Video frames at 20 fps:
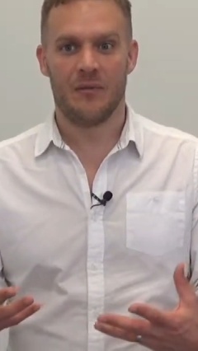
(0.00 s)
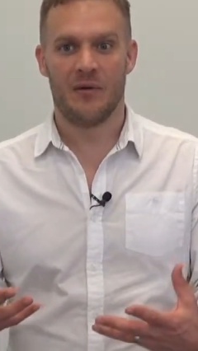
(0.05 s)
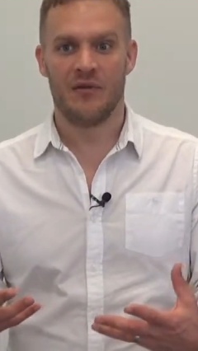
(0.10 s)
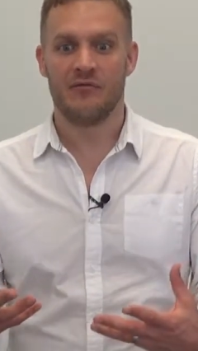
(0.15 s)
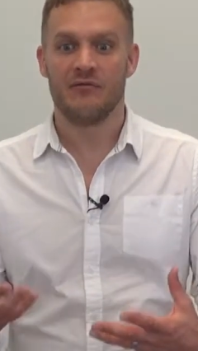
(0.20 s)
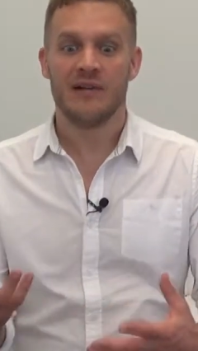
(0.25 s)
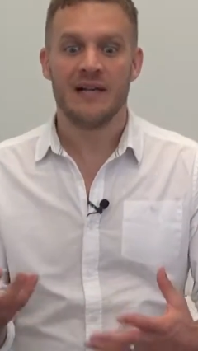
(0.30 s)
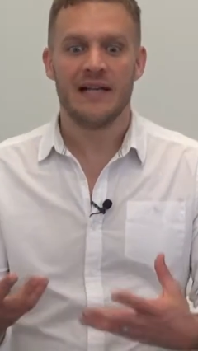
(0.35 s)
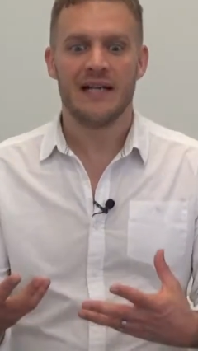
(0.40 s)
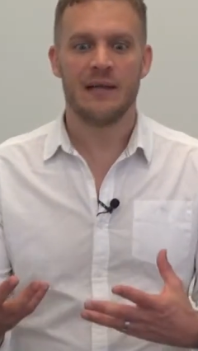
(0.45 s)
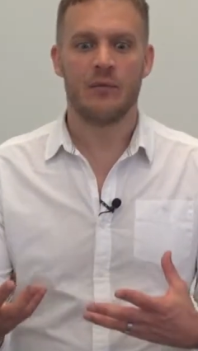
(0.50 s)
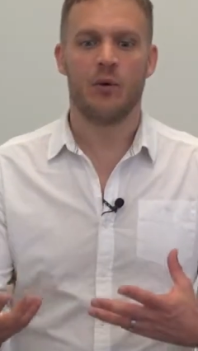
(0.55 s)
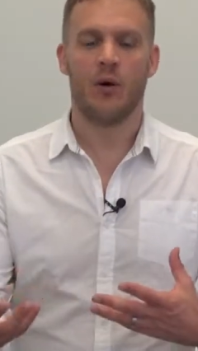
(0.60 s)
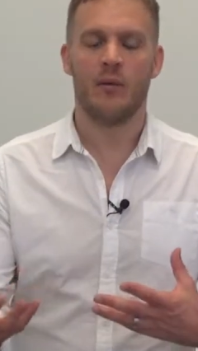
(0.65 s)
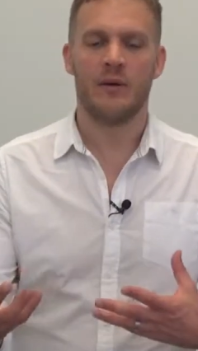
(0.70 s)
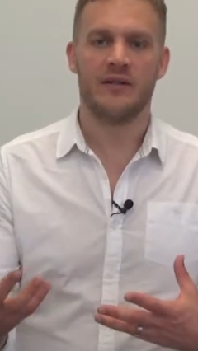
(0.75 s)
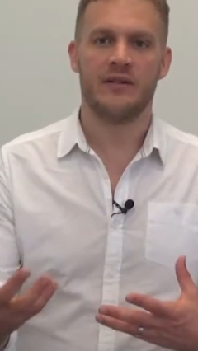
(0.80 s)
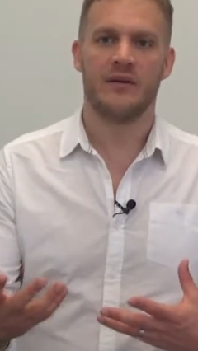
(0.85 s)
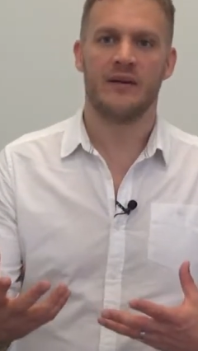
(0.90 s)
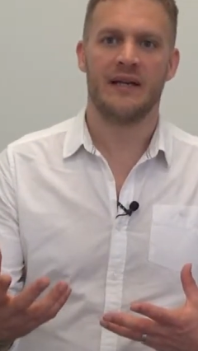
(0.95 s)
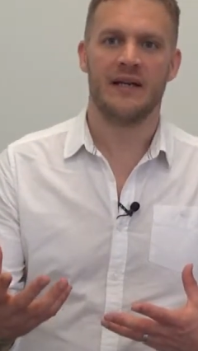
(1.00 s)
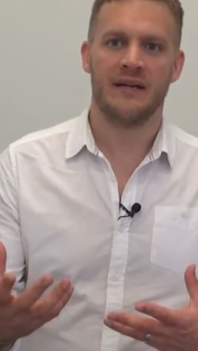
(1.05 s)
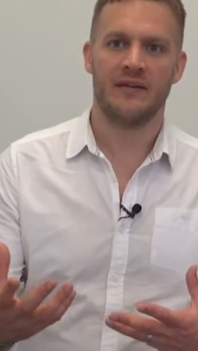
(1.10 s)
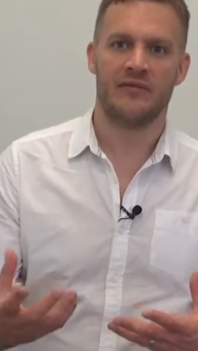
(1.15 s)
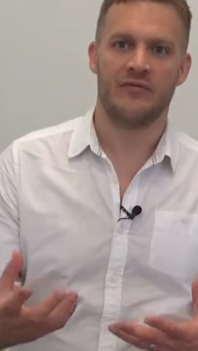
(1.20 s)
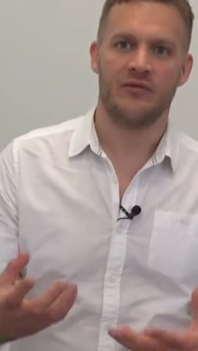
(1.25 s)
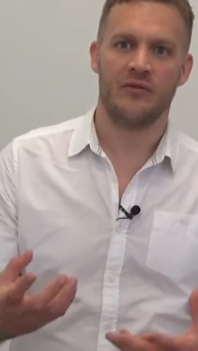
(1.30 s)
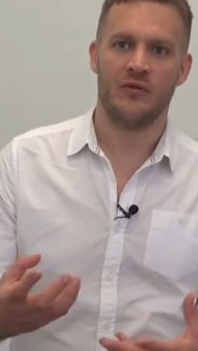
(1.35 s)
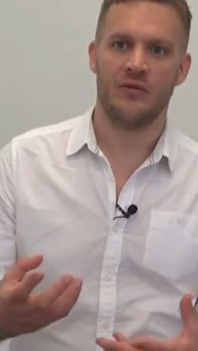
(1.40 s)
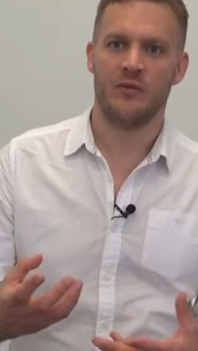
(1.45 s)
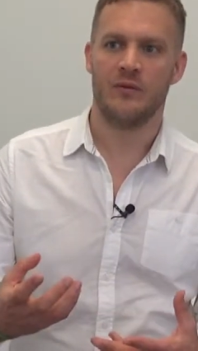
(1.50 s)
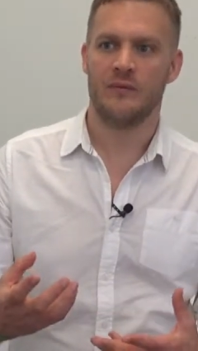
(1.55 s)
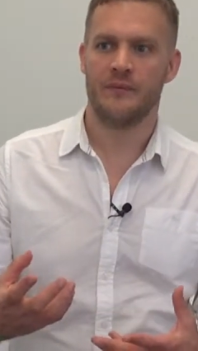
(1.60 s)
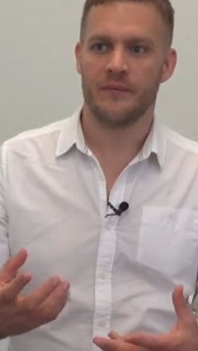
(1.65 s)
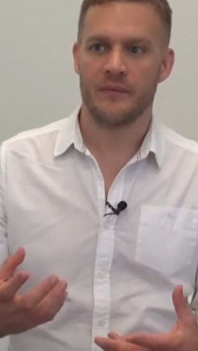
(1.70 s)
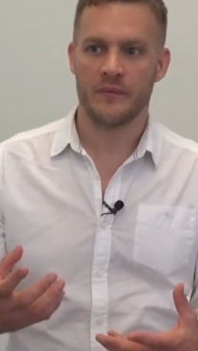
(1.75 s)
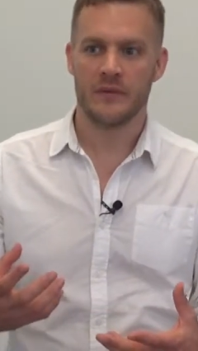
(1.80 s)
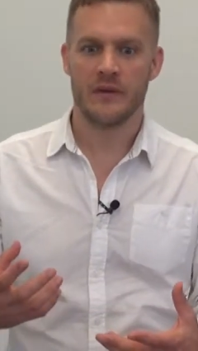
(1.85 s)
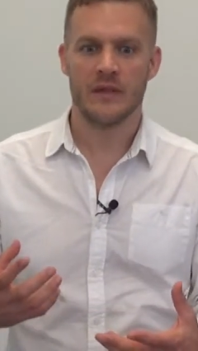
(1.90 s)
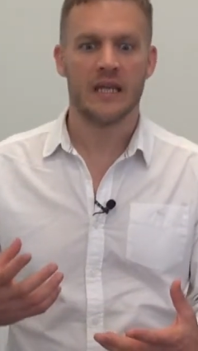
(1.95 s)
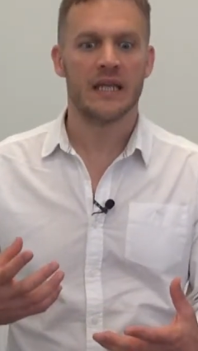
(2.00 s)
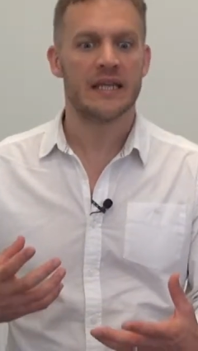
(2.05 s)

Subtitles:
When really what we're doing through